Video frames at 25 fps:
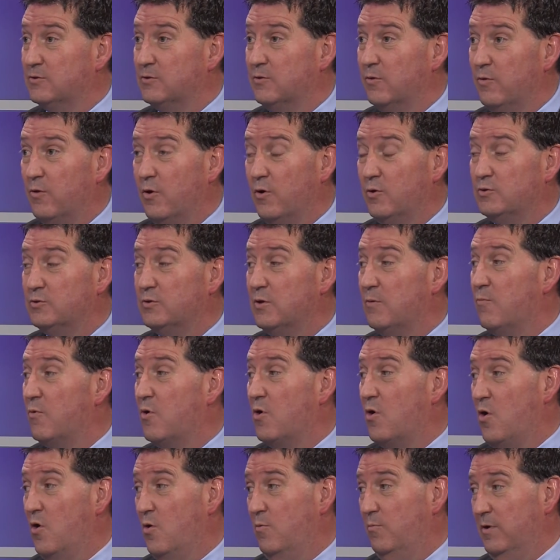to those that
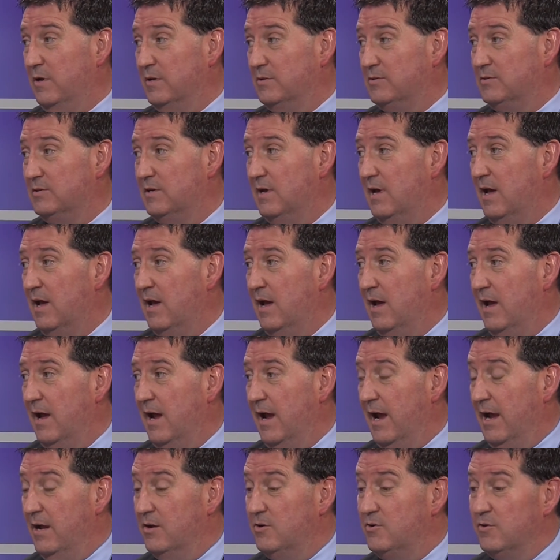were homeless,
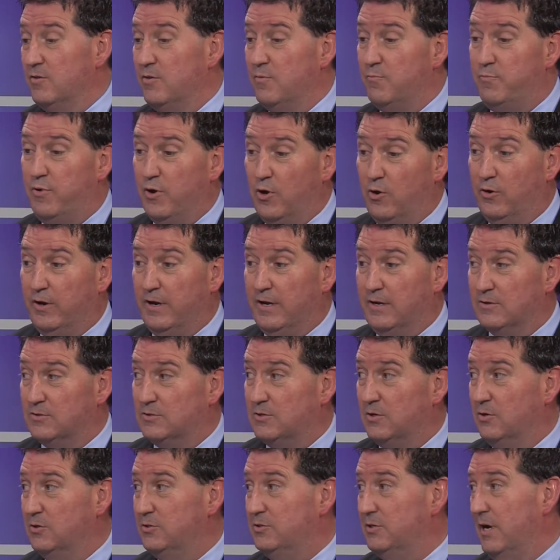and to the building
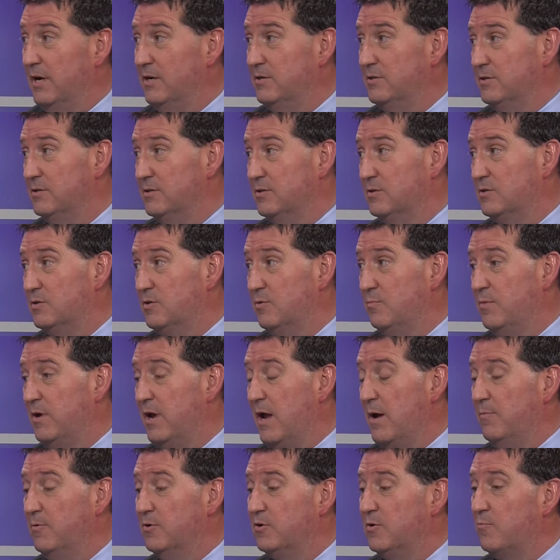associations, to be
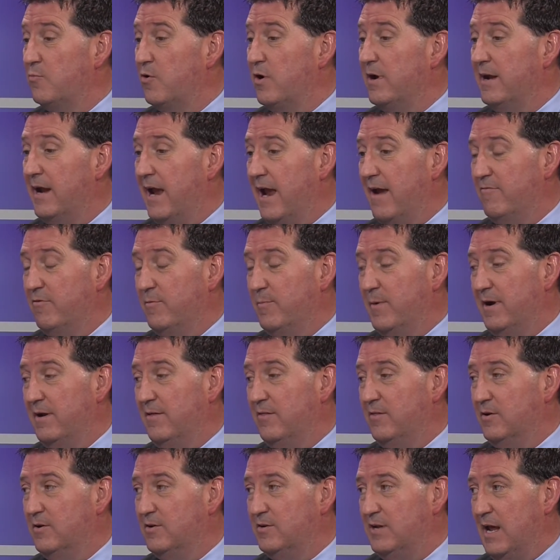able to bring everybody
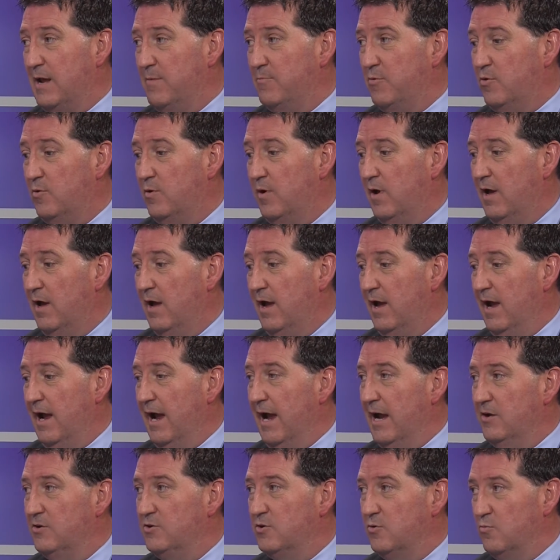to the table
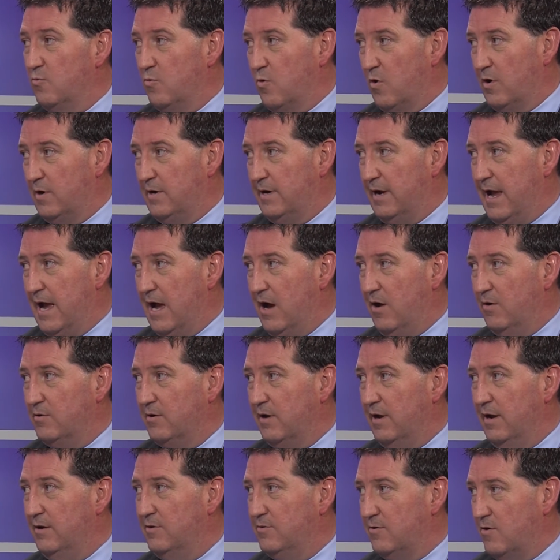and to work out
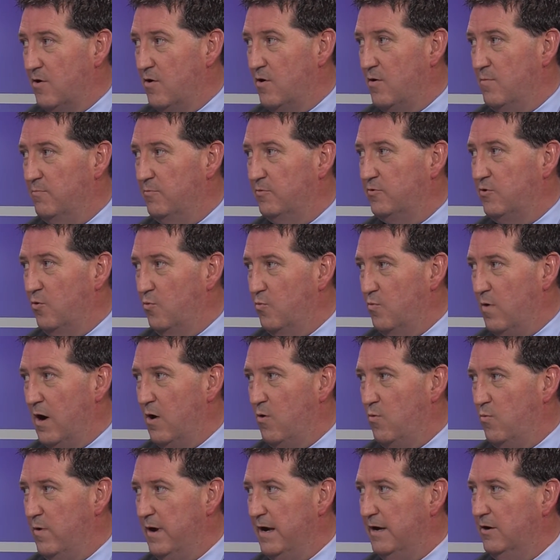a term to where
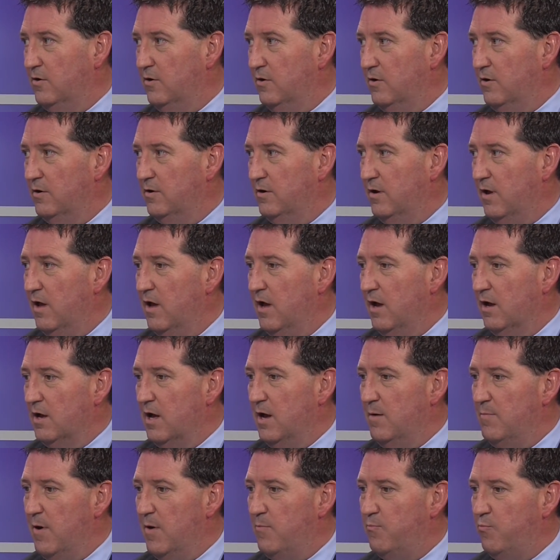we could
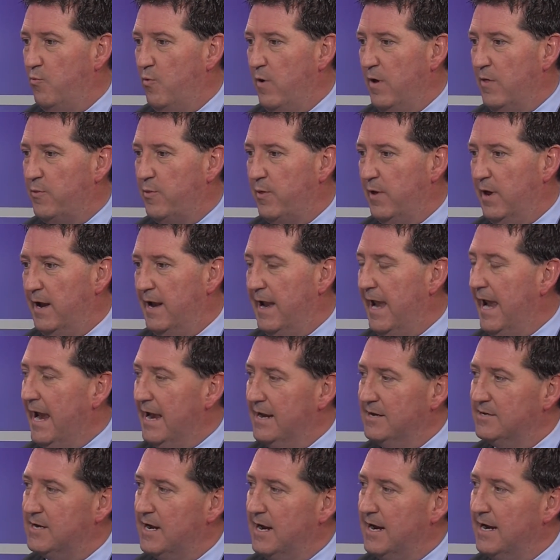come up with an
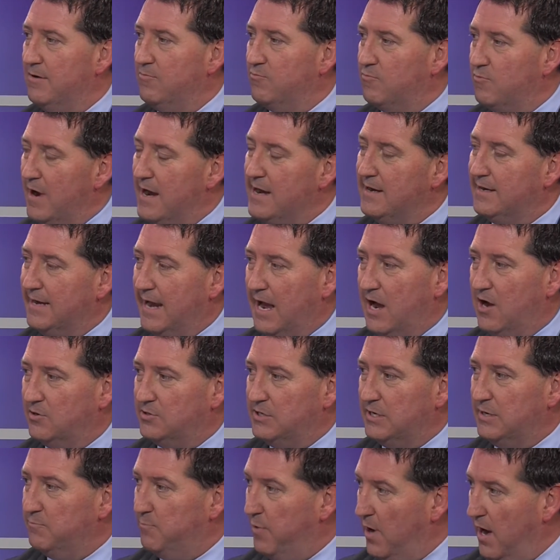anti-rent
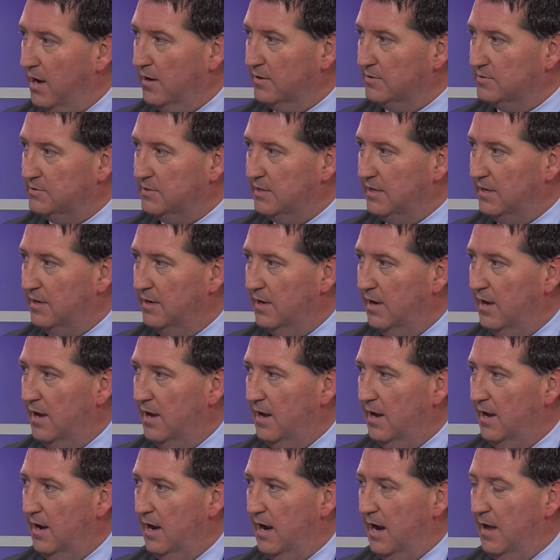gouging policy
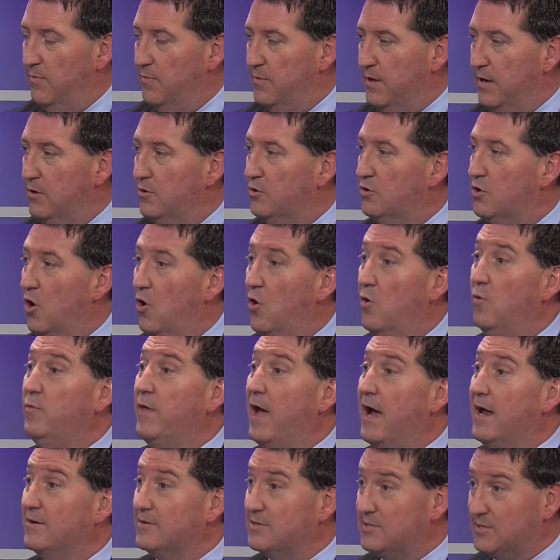and then go
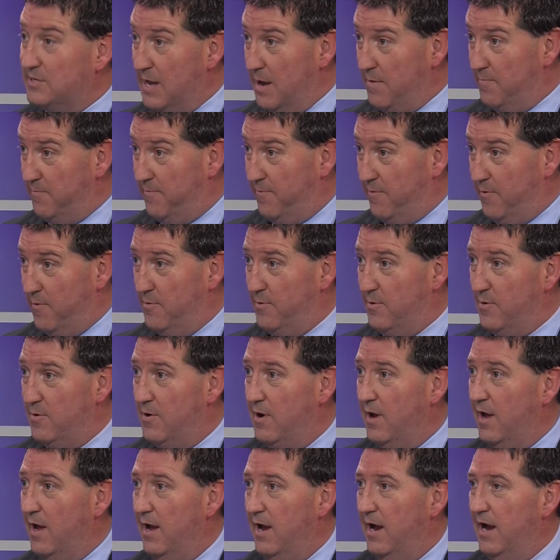that step further
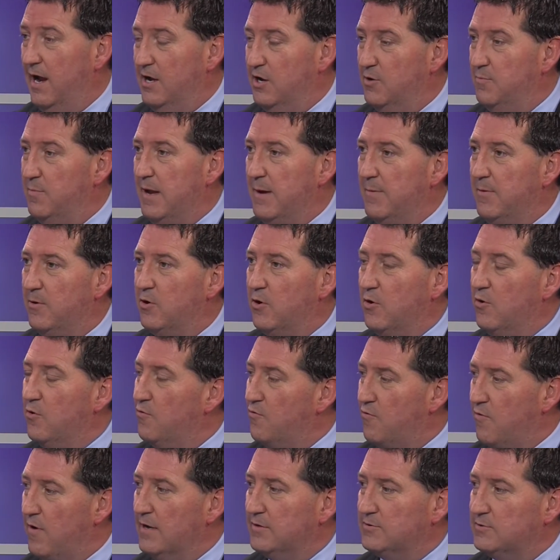and to be able to
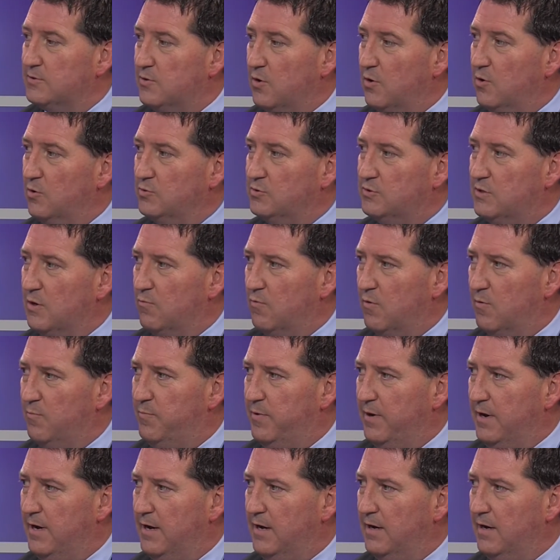address those that were
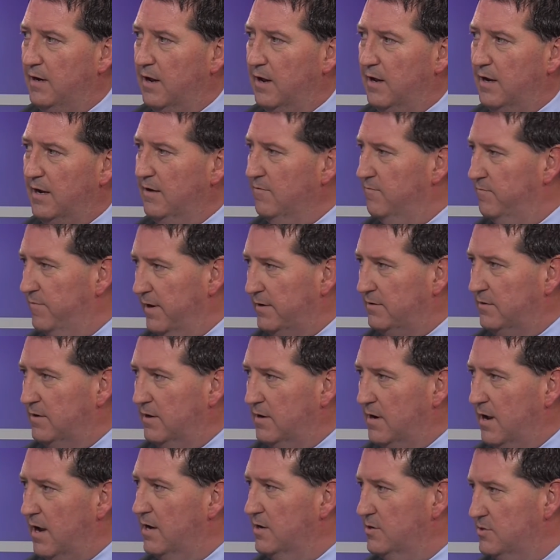being
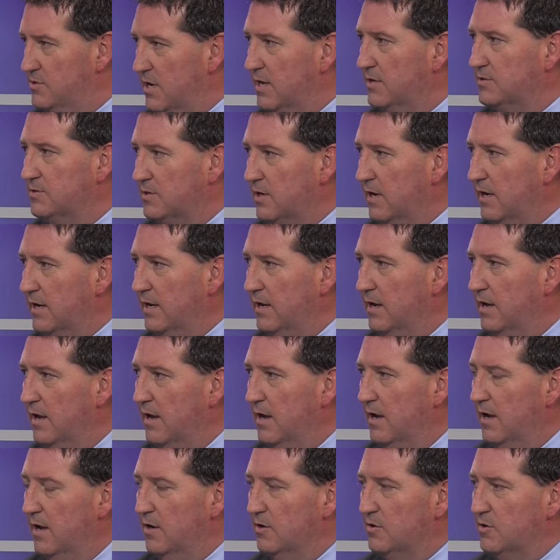evicted unjustly,
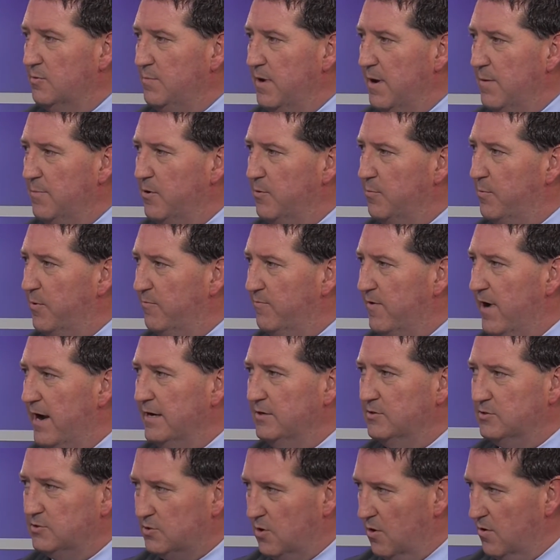to be able to
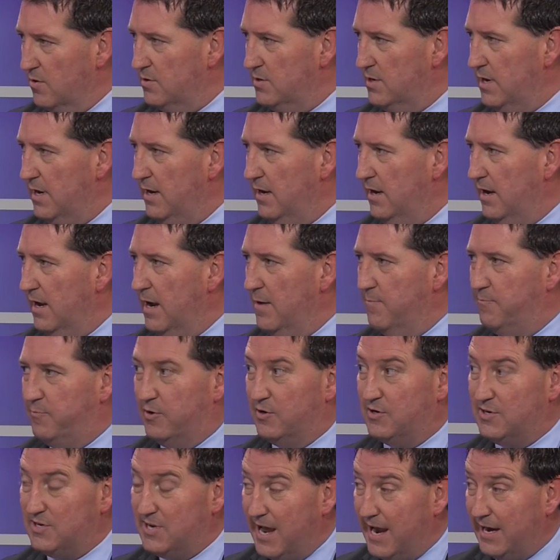provide certainty and
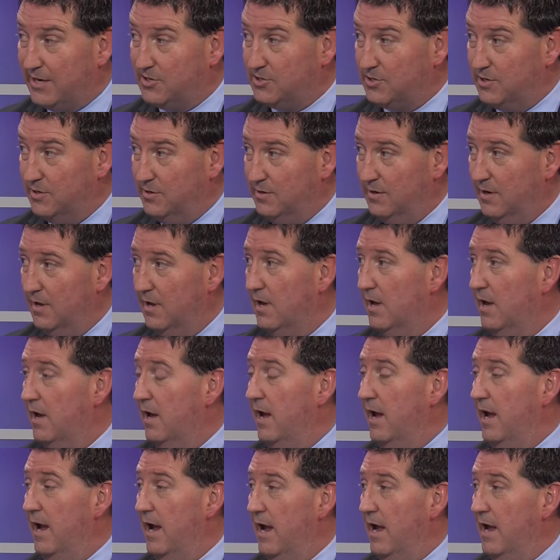protection
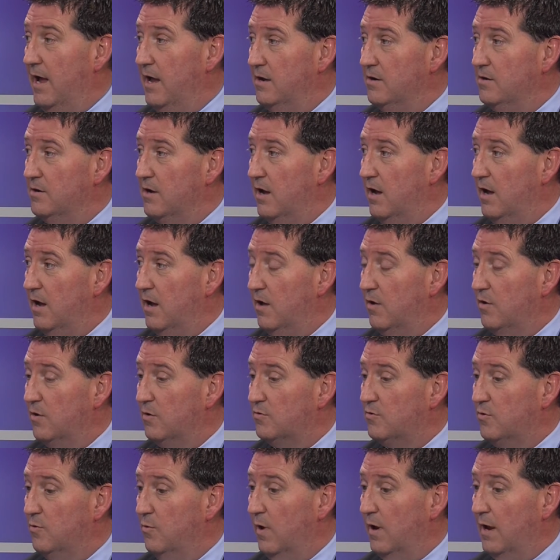and
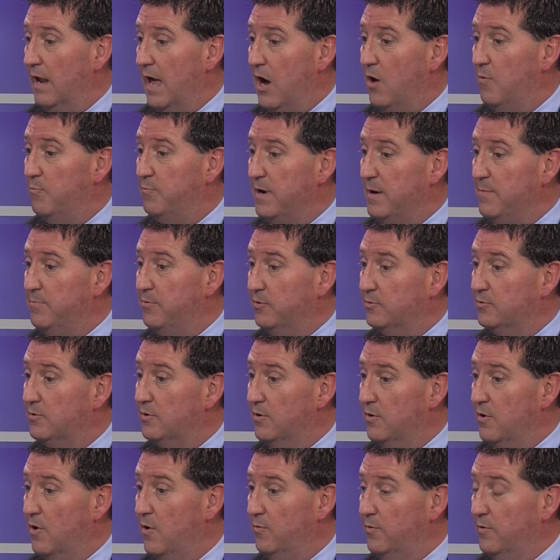to allow people to
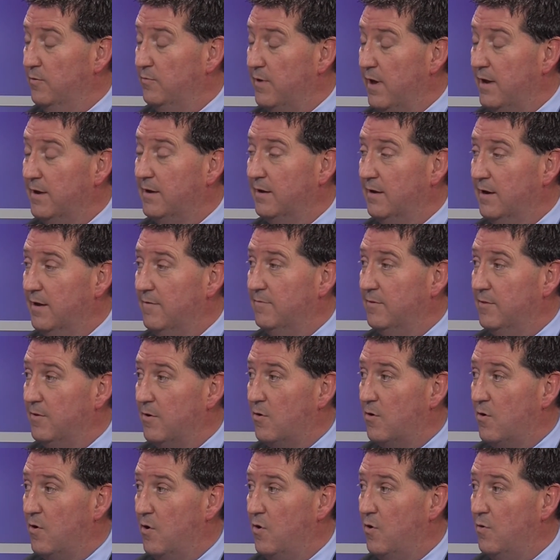know that they can live in
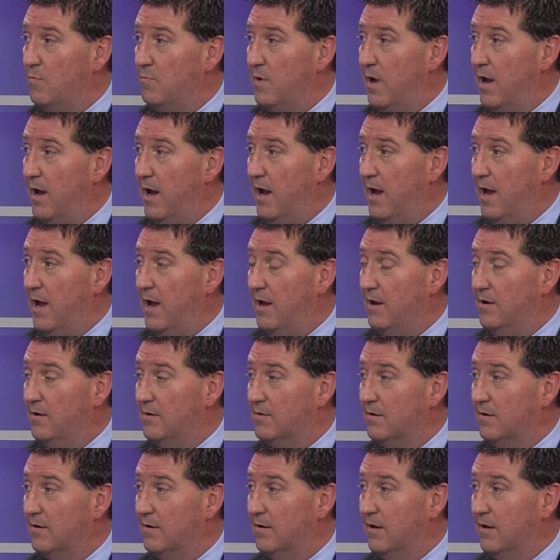their home and